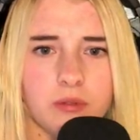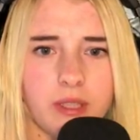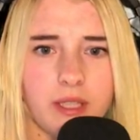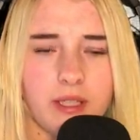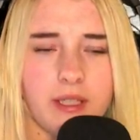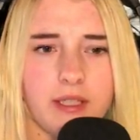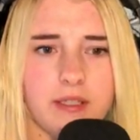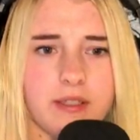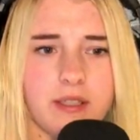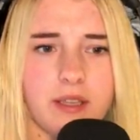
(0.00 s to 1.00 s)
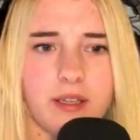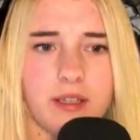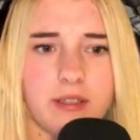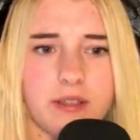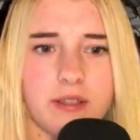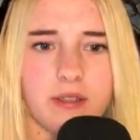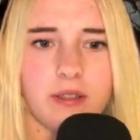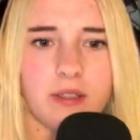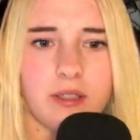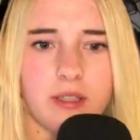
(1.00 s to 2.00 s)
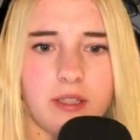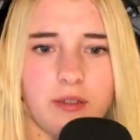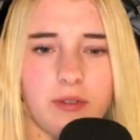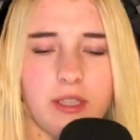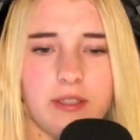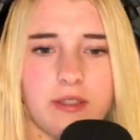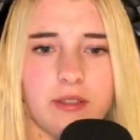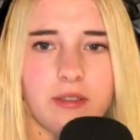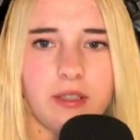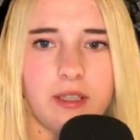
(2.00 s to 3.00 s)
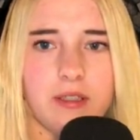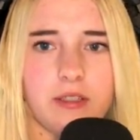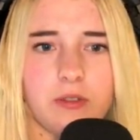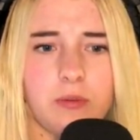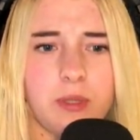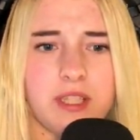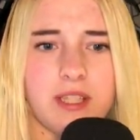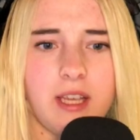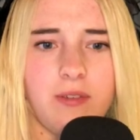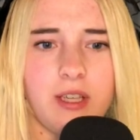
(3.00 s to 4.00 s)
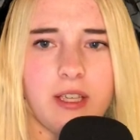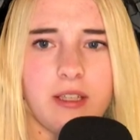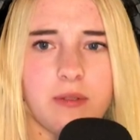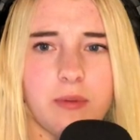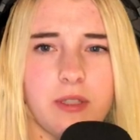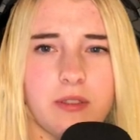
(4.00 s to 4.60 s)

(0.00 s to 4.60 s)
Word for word: Yeah, it is. Yeah, it is. Definitely is. Uh, should we save in case we